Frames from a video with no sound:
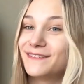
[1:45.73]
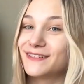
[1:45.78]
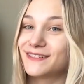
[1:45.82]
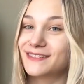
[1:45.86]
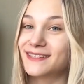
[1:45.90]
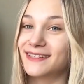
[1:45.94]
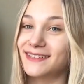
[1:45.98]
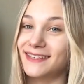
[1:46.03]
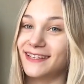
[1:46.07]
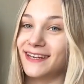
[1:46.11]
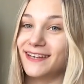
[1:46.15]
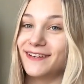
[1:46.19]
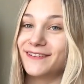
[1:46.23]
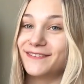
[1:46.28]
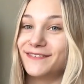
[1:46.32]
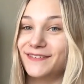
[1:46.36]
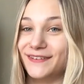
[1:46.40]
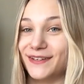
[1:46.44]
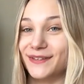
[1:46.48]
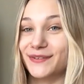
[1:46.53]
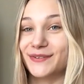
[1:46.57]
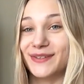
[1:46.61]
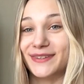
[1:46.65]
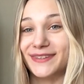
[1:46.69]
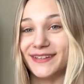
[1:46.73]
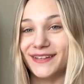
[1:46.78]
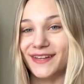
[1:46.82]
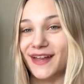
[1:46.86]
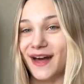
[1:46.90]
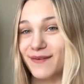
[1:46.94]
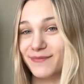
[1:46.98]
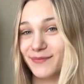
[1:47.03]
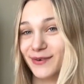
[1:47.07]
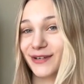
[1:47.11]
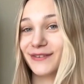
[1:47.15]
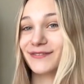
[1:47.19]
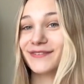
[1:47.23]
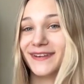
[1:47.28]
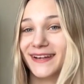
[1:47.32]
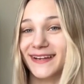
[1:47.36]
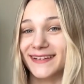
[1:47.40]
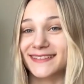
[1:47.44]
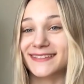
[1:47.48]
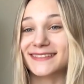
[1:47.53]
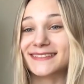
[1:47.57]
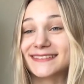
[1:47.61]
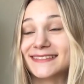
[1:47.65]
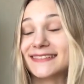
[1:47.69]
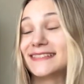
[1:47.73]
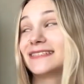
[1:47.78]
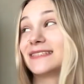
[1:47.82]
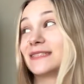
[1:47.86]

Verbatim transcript: is gonna get filled with a lot more fantasy